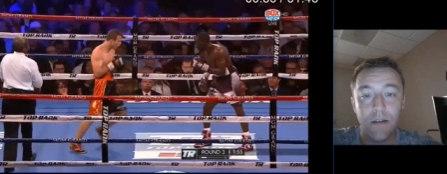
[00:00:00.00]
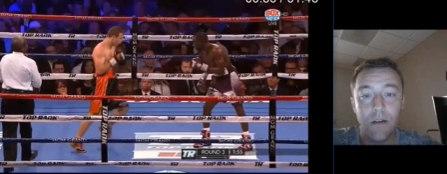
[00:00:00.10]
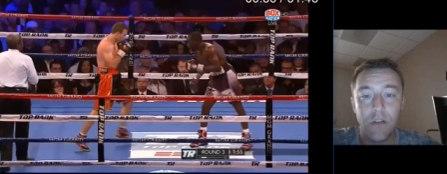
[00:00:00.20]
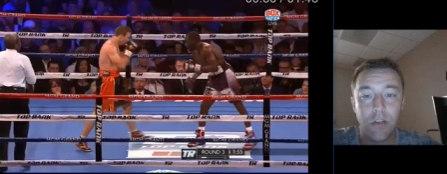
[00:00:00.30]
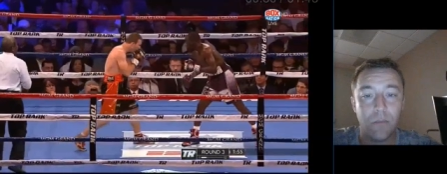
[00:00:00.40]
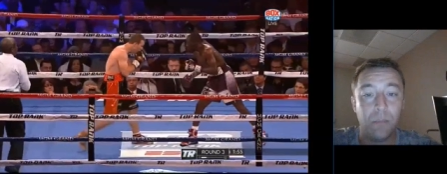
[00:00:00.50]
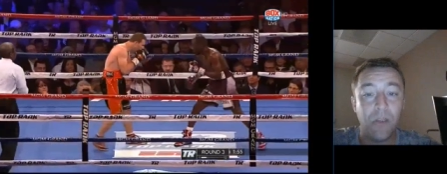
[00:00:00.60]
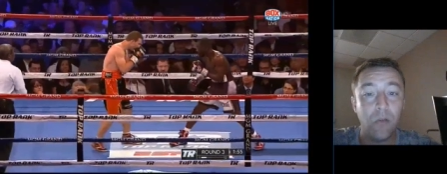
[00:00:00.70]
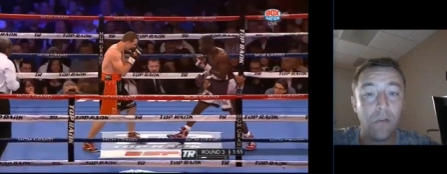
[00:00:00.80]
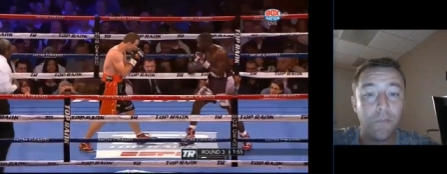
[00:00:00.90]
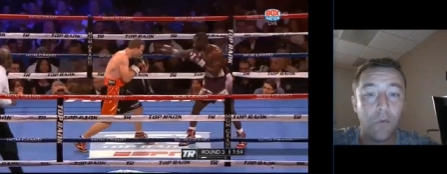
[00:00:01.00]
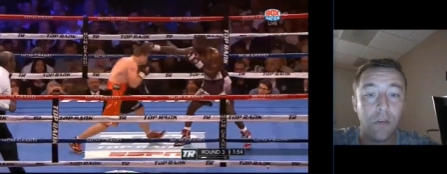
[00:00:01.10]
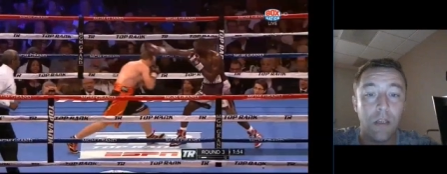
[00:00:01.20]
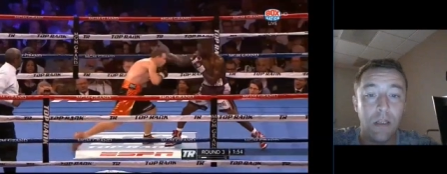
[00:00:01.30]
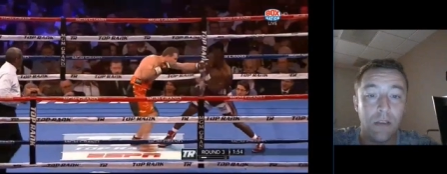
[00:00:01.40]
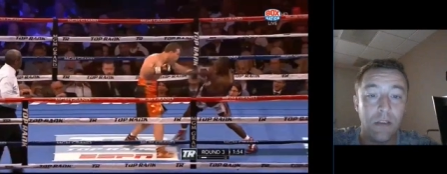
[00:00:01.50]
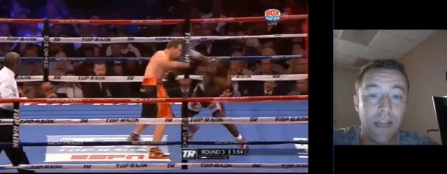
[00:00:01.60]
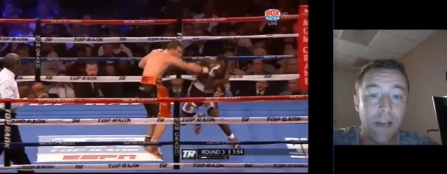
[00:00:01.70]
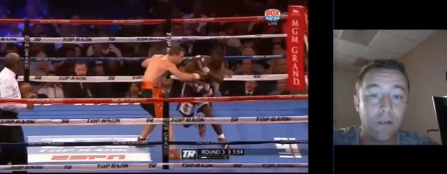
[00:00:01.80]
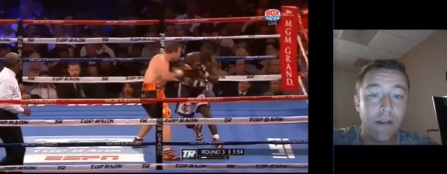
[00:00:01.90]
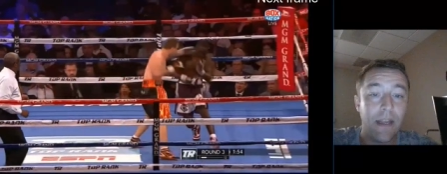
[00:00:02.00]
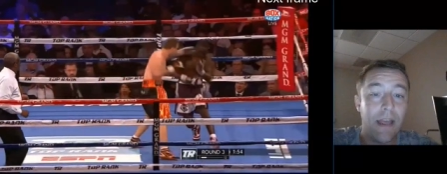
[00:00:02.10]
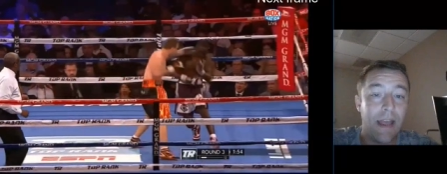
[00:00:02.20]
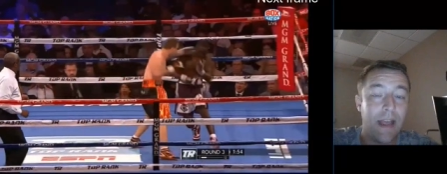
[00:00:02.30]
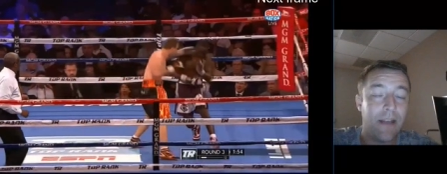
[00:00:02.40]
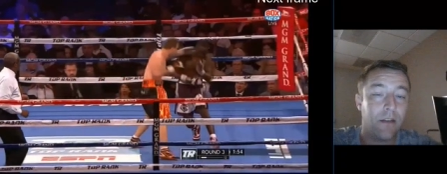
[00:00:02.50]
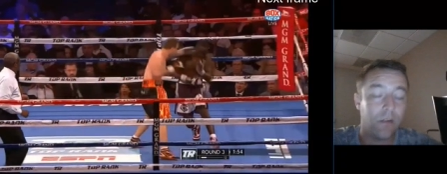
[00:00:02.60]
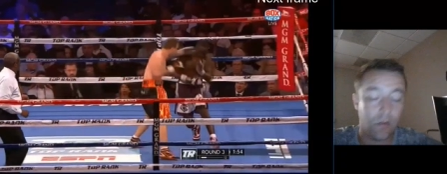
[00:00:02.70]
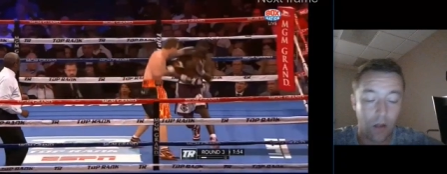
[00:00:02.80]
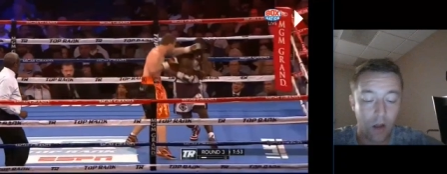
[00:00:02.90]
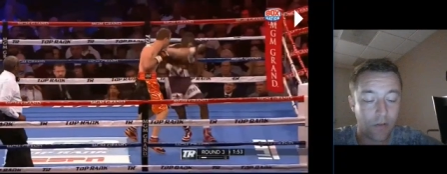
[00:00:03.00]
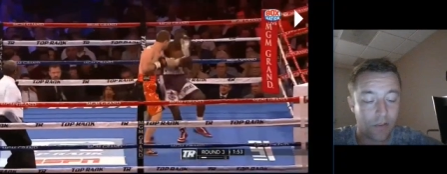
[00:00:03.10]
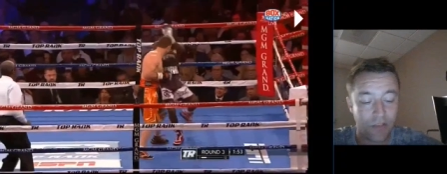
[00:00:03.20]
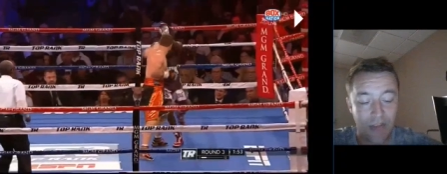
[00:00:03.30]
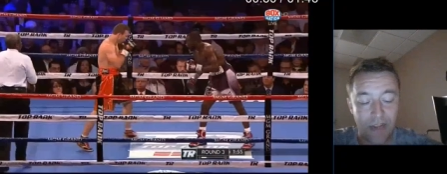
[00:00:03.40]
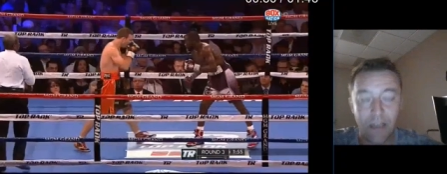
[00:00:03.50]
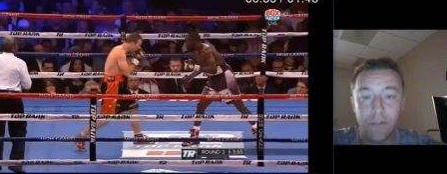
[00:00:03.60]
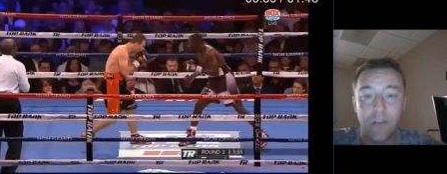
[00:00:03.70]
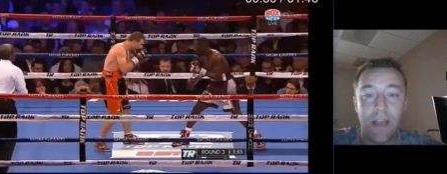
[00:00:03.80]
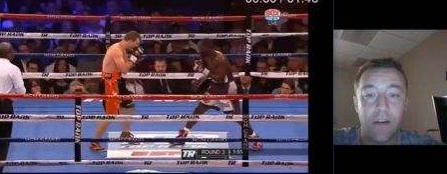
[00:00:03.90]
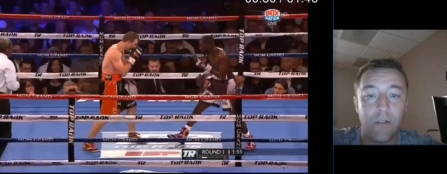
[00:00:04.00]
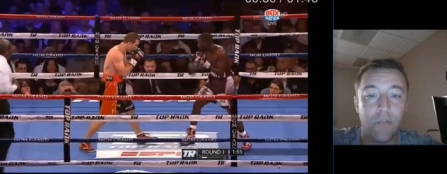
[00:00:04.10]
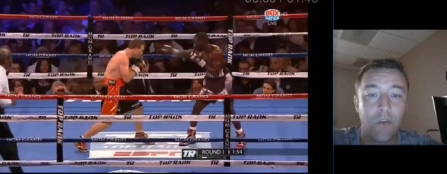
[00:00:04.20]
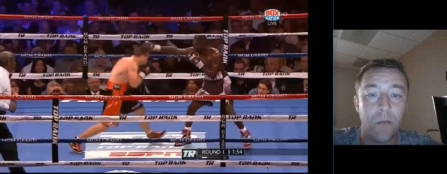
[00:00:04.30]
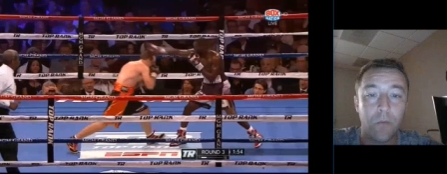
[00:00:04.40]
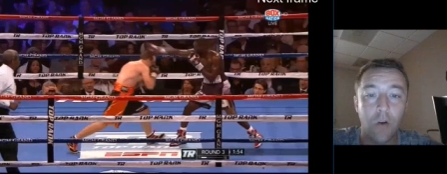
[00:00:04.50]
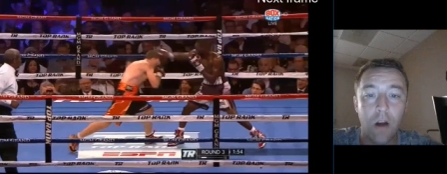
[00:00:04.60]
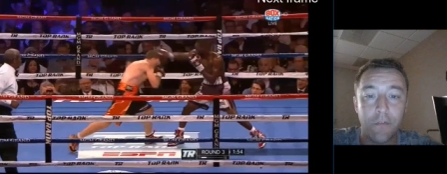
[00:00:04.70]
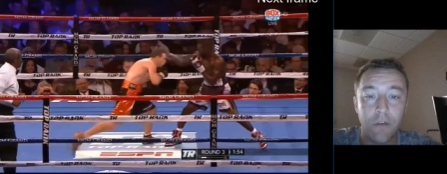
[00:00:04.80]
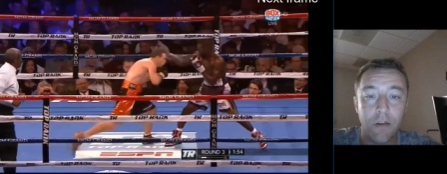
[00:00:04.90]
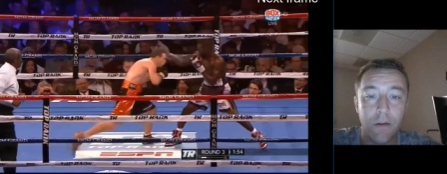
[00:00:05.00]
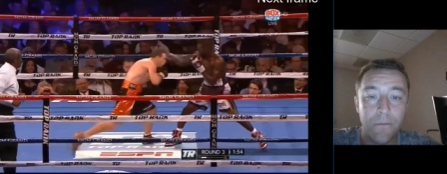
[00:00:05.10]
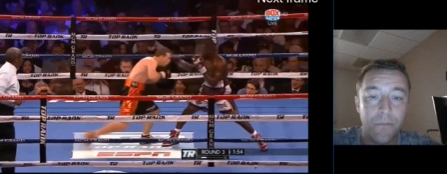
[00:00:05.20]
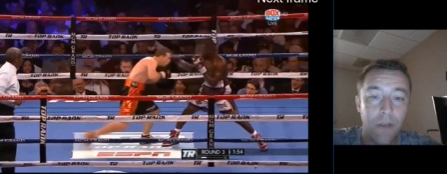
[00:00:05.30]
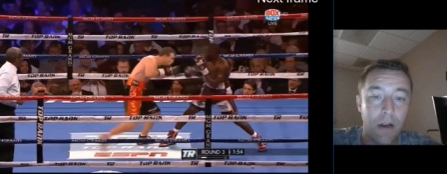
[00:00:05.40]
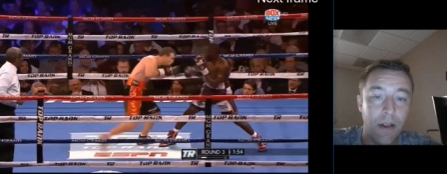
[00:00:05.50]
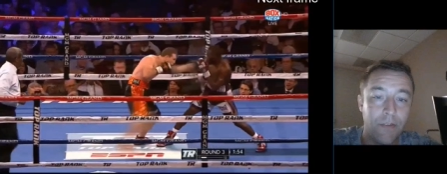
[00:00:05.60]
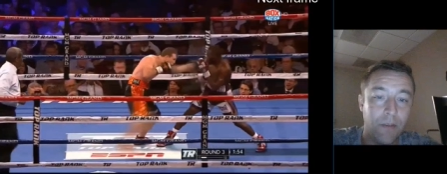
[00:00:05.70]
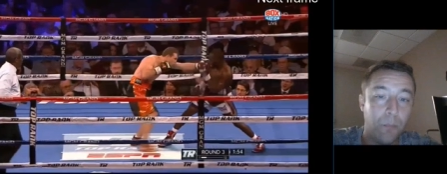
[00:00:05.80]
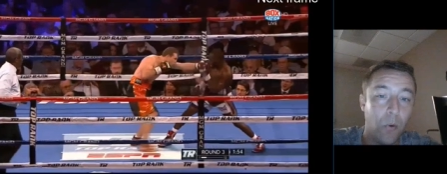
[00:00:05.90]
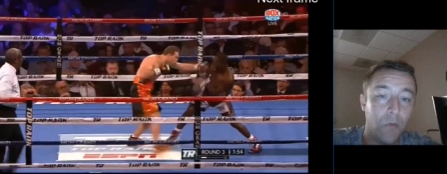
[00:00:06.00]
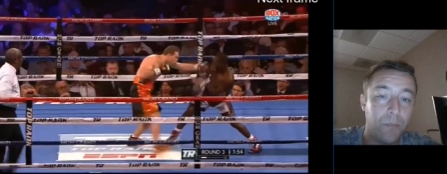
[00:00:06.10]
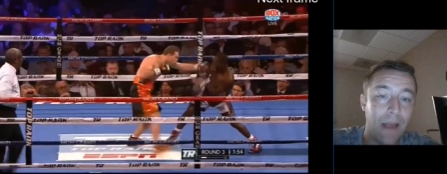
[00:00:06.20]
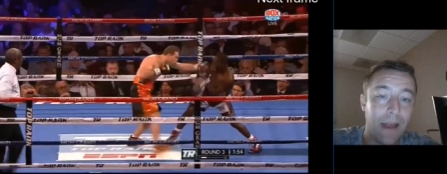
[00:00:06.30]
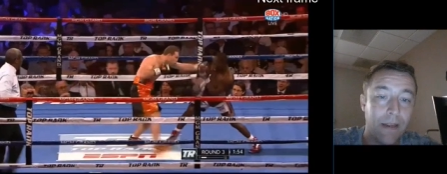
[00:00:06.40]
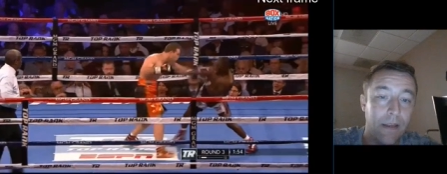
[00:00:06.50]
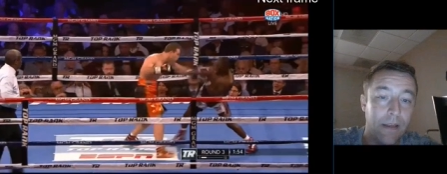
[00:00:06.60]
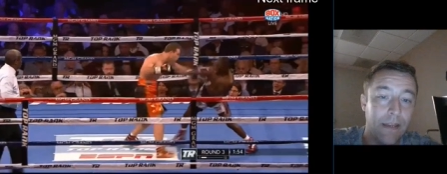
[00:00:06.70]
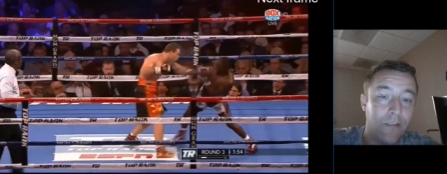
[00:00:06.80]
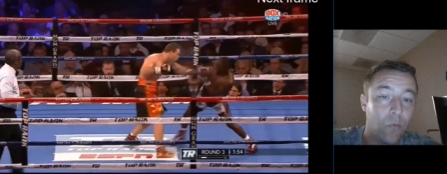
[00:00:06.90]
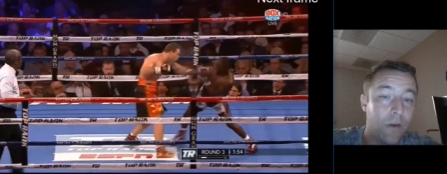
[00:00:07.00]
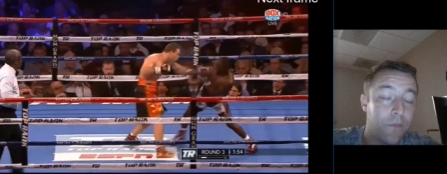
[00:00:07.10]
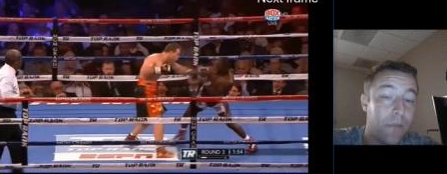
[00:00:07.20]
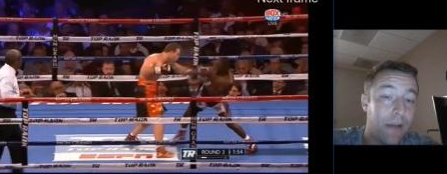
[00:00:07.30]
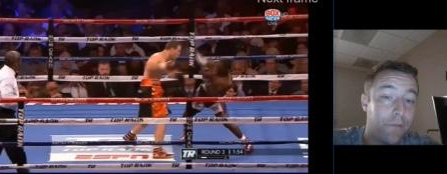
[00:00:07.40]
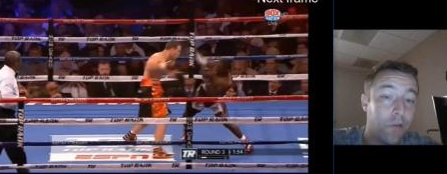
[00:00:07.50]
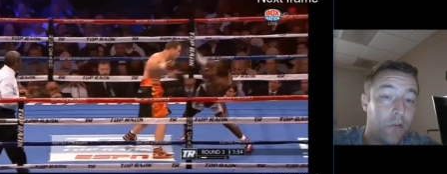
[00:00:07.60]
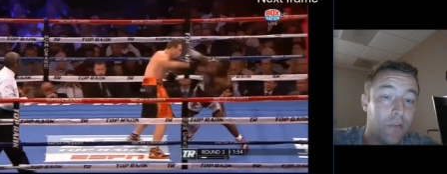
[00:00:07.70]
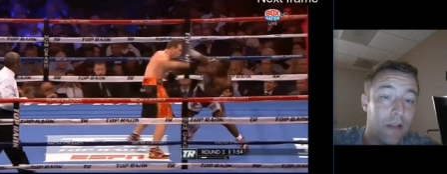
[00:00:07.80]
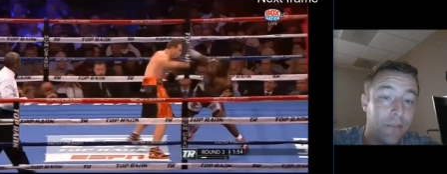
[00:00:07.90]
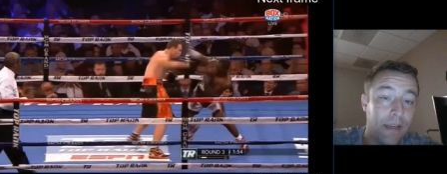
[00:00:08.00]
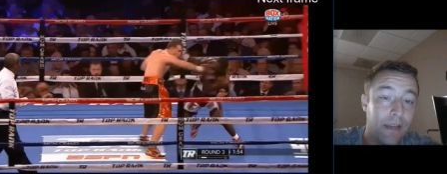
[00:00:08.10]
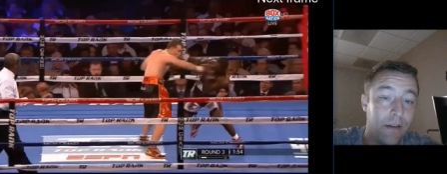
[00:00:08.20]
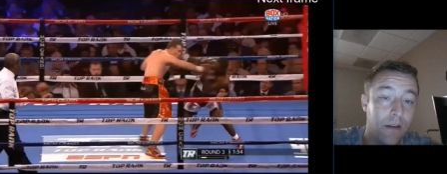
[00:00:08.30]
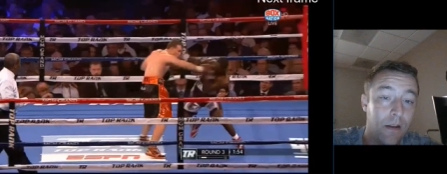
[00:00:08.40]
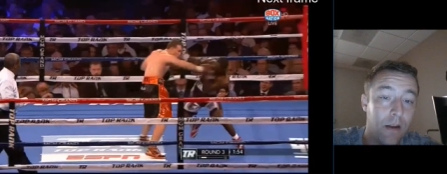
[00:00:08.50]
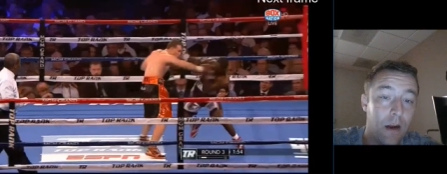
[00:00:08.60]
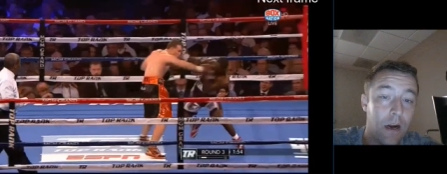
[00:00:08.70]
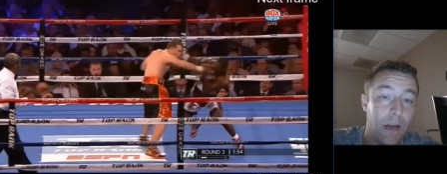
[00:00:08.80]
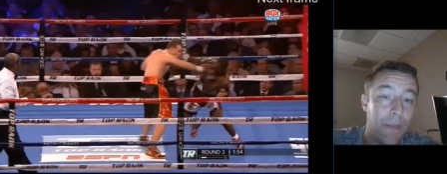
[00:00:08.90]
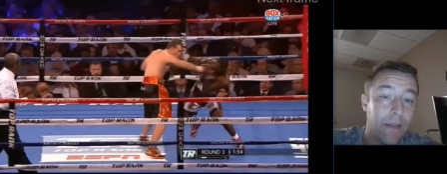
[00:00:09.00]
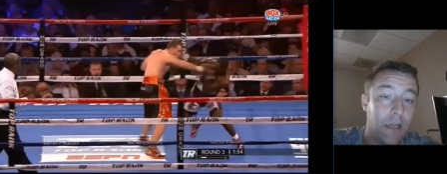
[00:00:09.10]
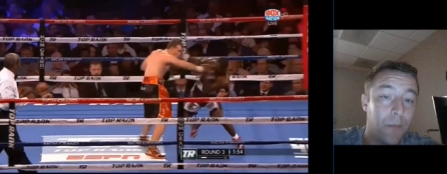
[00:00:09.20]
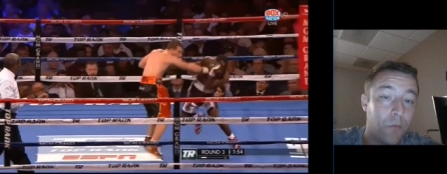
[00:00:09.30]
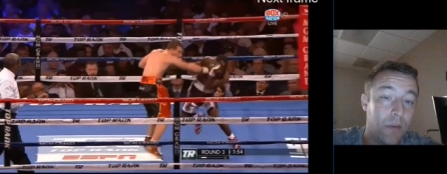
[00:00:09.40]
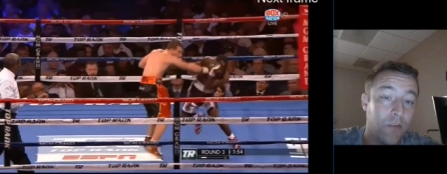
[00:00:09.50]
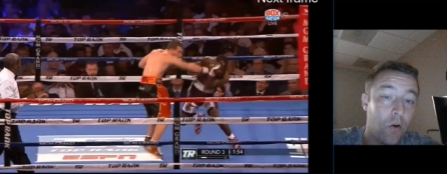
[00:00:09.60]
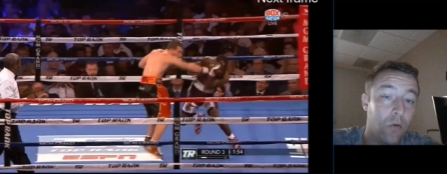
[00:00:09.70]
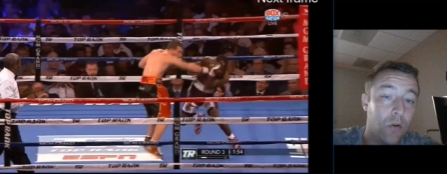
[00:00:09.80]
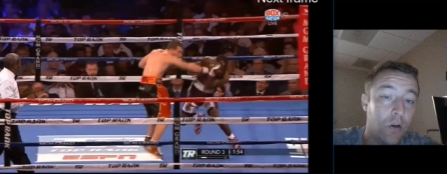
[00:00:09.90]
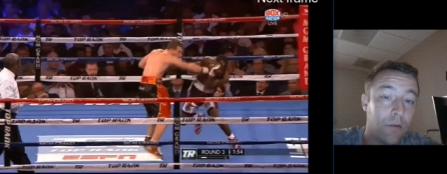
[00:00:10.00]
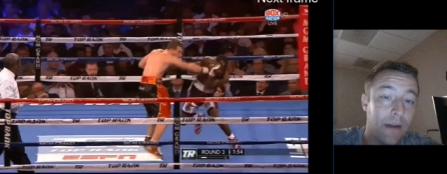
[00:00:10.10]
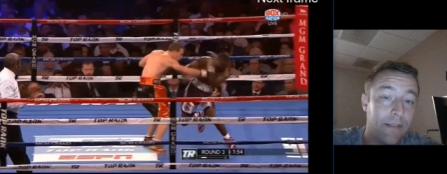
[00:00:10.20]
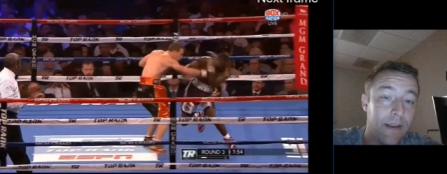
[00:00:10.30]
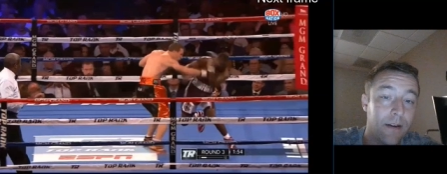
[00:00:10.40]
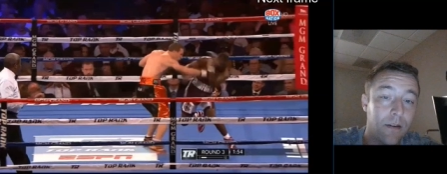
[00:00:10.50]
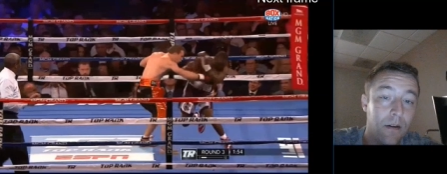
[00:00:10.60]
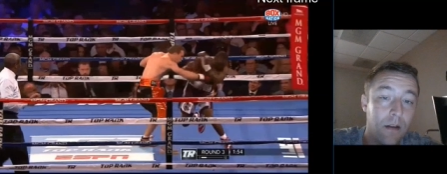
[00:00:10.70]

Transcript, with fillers: Just beautiful layering and understanding of layers from Crawford uh, as he pulls back, gets away from that first left hand, uh, and then comes with his own hook right there.